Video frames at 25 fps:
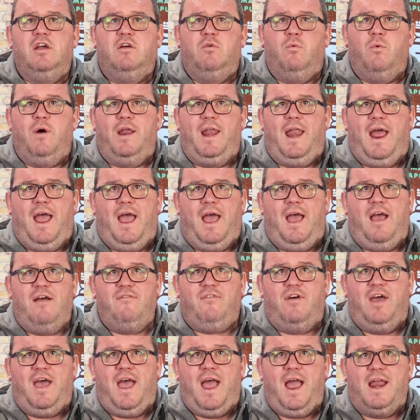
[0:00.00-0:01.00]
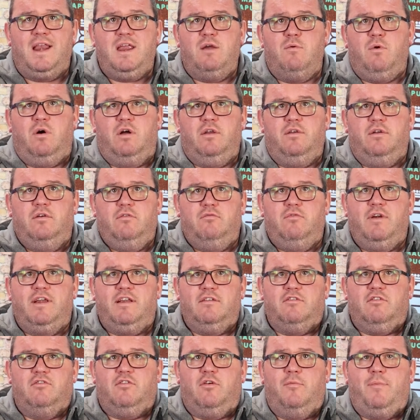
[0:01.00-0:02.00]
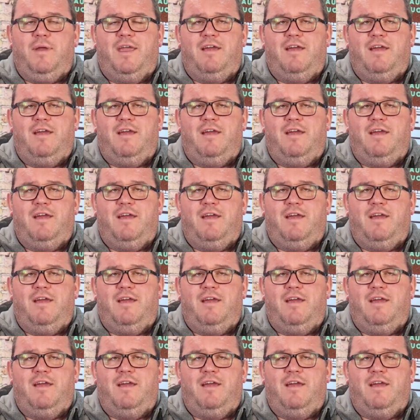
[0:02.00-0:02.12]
whenever anyone rings us up